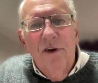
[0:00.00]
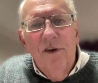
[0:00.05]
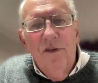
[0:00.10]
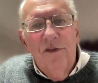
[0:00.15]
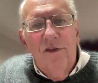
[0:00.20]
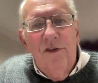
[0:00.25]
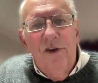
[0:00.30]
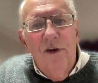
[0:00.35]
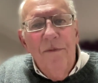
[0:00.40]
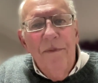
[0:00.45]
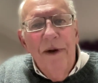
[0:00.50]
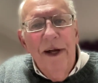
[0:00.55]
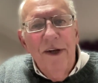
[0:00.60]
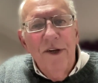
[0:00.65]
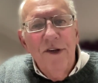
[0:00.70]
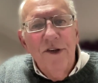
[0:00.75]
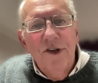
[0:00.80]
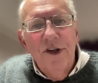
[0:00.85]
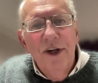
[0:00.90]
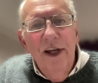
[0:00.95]
cost too
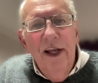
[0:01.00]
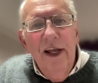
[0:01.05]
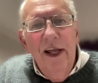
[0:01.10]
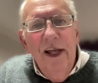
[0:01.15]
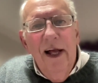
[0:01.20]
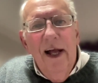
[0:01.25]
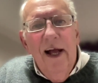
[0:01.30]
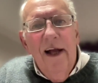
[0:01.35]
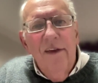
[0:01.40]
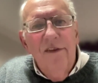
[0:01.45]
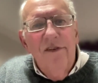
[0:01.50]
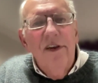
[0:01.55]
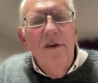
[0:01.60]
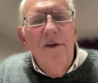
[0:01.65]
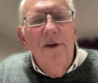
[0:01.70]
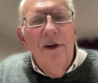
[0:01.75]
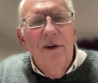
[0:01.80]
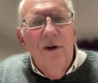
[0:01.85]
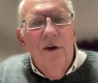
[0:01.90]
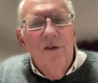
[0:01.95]
much.
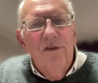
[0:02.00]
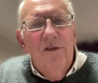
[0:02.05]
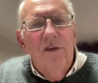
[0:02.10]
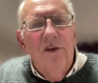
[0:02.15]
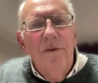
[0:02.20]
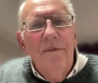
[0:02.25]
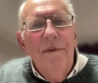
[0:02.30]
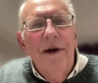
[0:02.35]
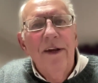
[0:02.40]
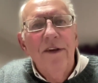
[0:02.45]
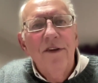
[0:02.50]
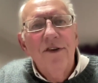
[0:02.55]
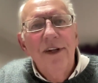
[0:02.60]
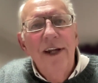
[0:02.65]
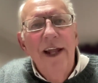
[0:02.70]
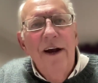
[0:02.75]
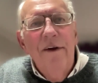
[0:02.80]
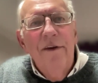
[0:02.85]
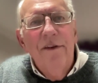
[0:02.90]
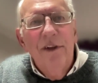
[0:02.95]
Solar cost too much.
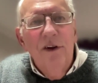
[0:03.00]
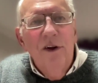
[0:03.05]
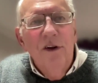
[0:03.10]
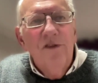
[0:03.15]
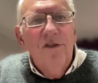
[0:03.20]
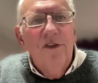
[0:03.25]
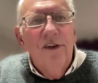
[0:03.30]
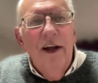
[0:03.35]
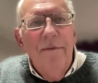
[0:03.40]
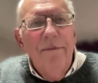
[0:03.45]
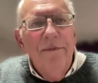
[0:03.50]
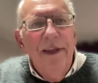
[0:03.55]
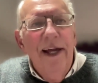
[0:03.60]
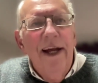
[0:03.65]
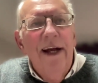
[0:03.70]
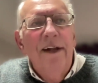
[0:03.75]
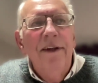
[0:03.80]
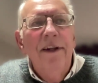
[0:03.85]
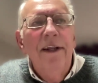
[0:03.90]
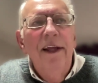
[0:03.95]
Now the costs come
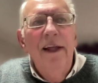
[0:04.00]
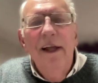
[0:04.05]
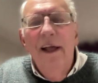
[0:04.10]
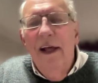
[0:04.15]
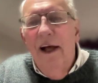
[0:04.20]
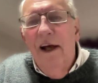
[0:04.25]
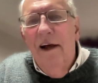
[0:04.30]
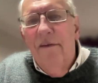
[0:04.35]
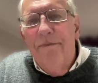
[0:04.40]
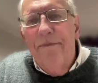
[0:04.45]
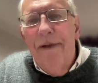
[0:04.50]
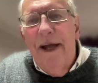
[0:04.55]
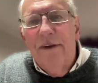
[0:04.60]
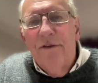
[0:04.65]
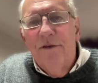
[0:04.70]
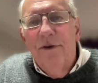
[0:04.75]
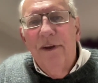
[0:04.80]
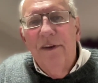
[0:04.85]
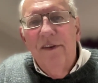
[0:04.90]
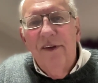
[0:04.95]
down of
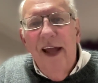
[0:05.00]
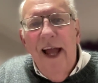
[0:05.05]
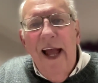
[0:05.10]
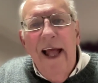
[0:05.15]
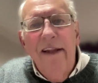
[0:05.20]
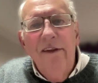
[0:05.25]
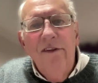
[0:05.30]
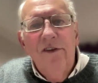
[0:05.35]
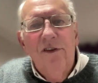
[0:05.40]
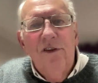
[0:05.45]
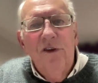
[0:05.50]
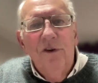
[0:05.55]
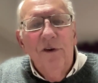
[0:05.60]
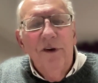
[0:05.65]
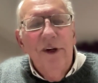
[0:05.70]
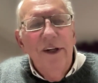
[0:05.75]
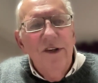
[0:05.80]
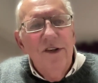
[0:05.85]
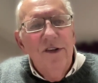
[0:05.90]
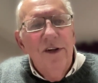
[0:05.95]
batteries and
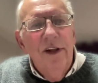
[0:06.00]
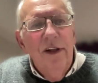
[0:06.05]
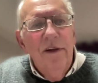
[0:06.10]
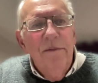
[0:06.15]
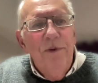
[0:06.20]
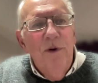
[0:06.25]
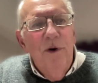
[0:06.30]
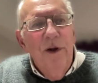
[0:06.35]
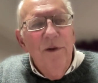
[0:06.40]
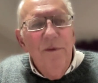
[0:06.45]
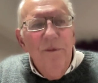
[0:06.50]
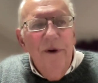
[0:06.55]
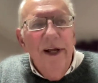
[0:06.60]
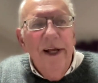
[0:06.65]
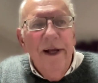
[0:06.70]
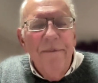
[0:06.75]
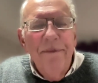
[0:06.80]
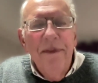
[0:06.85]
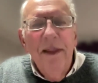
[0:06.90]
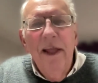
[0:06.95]
storage to the point
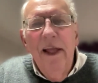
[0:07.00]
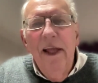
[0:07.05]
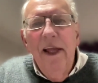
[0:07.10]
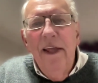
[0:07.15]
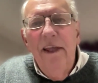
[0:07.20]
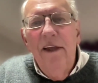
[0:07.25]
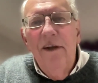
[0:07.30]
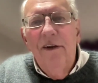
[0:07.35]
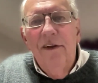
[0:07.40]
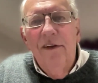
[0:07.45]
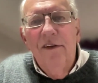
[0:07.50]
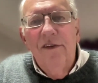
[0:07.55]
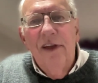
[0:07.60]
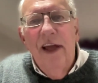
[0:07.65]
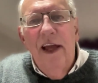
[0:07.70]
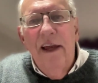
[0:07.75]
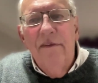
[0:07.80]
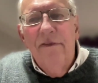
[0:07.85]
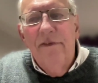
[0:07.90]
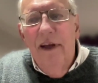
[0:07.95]
where you can
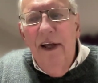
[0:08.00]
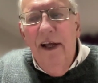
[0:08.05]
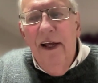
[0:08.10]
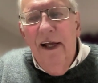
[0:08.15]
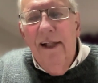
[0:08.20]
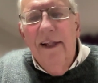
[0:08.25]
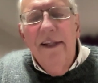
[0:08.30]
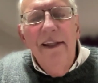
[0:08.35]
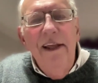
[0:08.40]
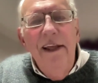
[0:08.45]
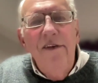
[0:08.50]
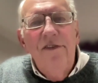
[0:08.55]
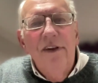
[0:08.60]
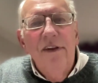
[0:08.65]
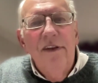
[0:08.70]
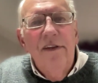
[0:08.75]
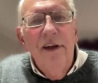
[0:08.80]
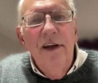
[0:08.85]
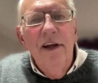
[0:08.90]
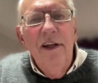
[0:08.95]
save at least
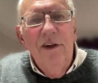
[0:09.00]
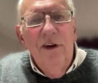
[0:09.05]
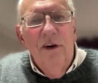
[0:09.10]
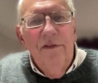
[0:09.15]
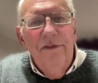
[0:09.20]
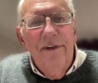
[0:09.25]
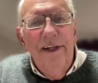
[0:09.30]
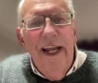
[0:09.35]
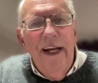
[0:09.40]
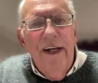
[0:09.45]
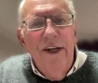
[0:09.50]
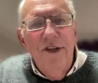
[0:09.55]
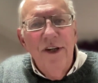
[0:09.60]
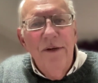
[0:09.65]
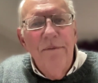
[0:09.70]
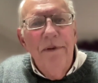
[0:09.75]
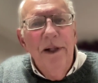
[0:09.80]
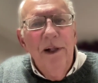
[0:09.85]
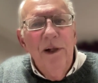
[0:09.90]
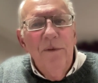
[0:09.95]
a third off an
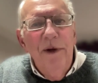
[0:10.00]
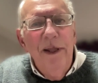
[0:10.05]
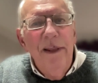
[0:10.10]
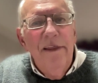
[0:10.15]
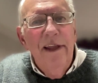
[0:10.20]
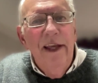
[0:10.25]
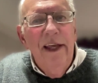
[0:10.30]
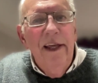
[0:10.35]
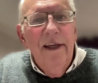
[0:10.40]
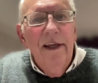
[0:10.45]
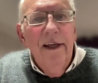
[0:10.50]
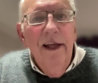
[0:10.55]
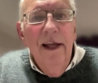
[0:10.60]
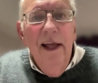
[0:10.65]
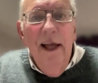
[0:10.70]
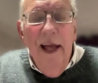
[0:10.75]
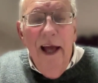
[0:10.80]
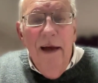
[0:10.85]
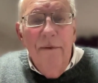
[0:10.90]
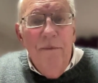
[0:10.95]
energy bill, we think.
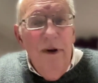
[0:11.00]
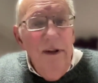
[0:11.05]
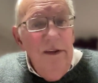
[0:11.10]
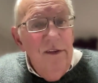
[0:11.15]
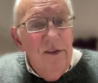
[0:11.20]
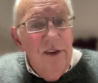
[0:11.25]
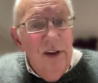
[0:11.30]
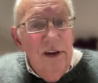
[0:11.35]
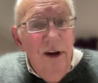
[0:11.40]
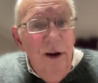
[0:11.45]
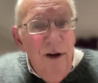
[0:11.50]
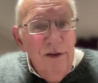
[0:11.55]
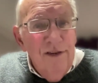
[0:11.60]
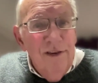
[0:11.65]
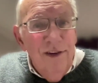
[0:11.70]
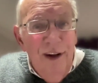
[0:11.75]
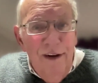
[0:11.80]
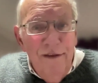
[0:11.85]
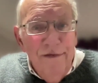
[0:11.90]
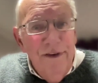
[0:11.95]
And once the
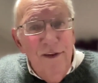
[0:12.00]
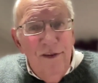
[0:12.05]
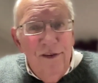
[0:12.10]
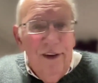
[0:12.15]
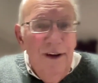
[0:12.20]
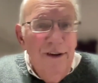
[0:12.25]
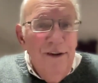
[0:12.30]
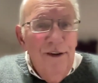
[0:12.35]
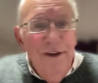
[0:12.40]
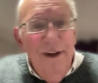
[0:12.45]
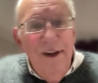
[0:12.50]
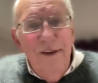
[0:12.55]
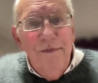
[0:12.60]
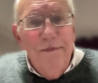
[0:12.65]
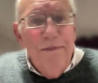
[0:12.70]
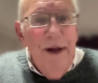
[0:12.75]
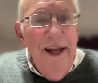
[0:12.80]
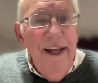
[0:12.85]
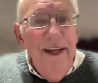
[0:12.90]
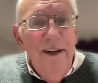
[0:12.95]
cost of the solar is
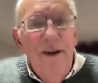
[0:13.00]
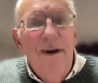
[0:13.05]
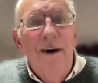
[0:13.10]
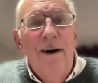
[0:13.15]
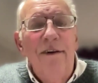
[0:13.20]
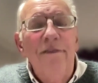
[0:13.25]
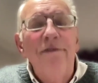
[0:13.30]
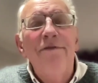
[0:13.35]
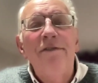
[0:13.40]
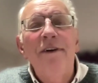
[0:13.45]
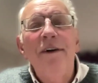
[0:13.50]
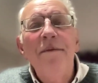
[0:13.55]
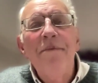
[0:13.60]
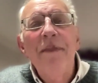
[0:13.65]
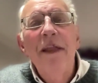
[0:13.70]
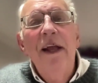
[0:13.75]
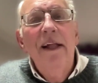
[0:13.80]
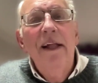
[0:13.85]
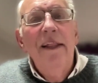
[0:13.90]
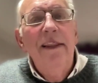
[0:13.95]
paid off,
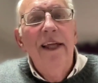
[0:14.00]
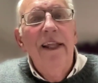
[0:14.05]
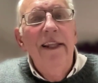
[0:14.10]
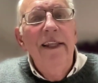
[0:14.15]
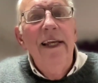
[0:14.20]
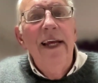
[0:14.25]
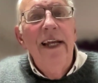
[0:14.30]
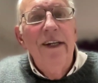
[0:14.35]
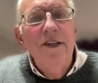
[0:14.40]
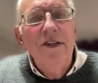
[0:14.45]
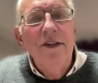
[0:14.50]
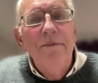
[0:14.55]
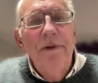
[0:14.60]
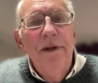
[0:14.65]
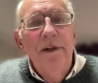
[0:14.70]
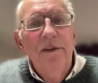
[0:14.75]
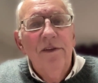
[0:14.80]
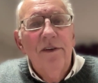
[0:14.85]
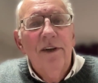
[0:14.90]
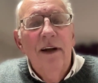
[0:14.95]
then the energy
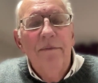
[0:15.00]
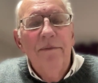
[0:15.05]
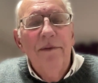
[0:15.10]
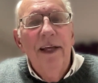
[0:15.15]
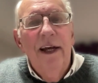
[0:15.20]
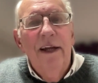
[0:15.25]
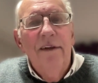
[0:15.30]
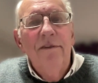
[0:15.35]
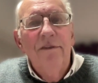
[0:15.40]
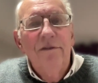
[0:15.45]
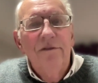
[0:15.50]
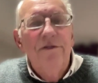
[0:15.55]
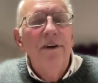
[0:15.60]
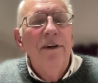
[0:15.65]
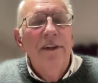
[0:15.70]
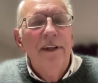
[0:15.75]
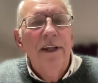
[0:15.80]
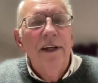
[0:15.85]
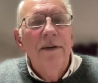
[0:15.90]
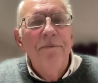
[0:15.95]
bills come down
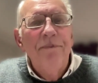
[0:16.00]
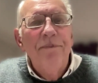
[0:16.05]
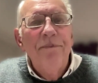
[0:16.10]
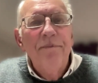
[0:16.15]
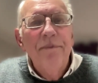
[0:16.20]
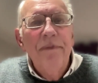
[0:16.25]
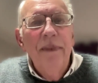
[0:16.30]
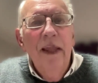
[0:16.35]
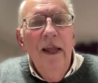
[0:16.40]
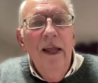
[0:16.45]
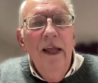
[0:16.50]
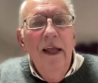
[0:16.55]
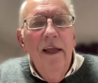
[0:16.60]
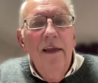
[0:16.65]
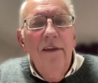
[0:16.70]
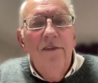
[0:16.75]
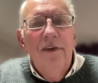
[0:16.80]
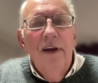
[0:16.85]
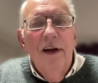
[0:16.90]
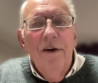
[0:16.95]
further.
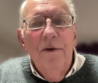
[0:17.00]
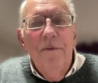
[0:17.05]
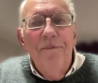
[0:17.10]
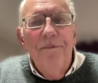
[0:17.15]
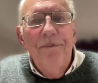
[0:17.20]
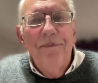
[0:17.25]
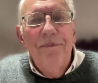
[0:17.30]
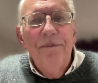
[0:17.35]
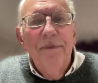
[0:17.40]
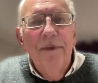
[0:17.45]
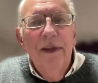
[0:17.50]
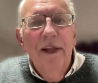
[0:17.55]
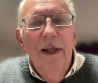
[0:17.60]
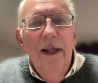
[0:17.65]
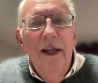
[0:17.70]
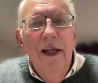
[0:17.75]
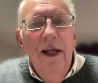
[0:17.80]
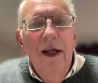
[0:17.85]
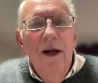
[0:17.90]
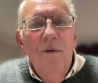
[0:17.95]
So
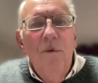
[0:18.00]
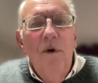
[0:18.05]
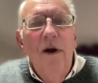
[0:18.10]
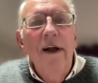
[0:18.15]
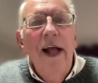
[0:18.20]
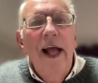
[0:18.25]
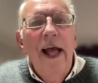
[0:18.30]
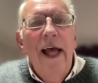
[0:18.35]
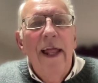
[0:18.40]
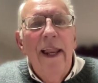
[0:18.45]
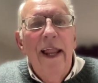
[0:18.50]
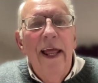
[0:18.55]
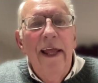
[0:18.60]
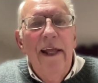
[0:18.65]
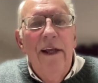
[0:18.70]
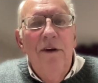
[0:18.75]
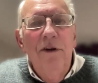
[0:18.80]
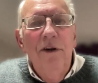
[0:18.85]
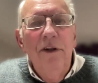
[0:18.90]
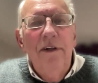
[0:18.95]
we're at a
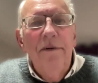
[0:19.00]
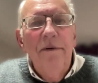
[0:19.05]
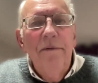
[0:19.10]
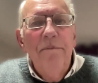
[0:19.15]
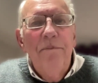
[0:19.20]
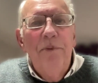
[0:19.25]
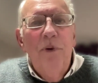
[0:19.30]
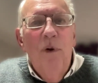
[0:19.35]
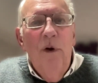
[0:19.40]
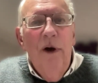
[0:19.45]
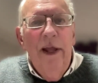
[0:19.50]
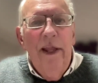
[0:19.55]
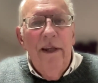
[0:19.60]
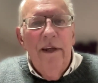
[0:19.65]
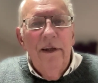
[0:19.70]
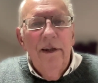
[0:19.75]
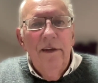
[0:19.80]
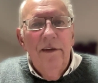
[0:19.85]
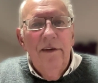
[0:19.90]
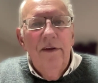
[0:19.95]
good
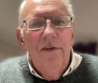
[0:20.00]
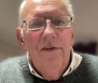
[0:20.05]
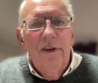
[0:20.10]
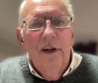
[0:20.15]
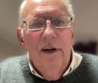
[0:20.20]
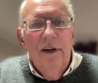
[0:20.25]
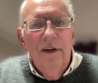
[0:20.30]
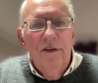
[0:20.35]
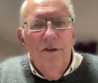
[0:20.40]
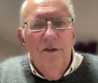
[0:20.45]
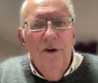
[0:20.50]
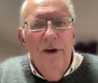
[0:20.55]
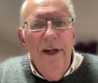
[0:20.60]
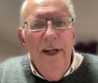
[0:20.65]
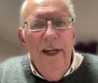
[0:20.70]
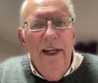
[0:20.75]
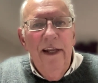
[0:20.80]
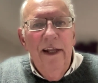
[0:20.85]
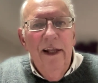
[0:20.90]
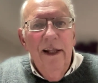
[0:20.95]
point to start
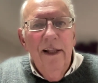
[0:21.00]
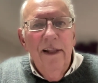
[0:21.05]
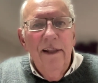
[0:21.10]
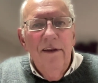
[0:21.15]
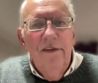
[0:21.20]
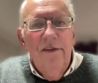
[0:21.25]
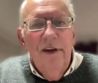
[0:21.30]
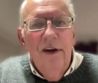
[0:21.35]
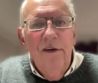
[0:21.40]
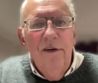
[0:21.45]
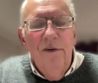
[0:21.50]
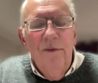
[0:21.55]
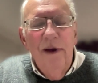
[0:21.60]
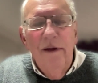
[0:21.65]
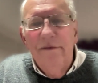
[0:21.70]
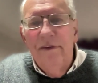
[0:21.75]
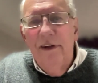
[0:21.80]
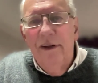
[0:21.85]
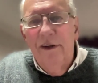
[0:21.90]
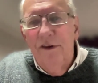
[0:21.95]
joining the solar
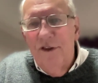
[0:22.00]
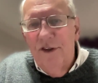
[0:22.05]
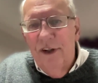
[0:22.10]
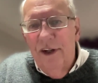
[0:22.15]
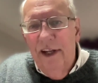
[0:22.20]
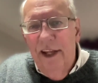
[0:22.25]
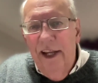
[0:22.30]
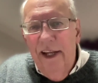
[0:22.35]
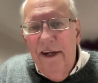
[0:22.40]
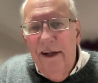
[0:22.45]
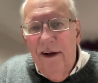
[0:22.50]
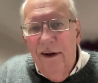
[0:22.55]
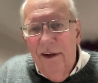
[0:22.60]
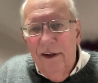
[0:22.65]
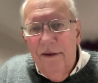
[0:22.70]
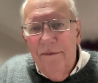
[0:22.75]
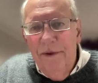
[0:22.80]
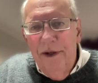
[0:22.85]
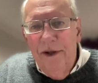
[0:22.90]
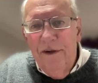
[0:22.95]
revolution in our
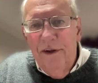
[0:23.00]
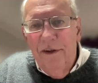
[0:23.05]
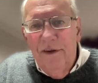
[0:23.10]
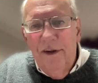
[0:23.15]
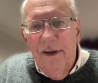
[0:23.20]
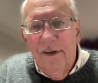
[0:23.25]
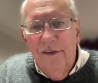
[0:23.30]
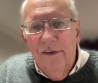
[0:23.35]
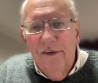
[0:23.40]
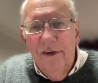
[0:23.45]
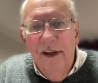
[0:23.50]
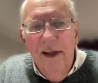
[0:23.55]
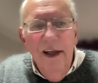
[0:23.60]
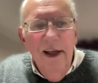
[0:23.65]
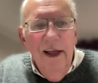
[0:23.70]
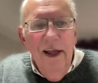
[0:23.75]
communities,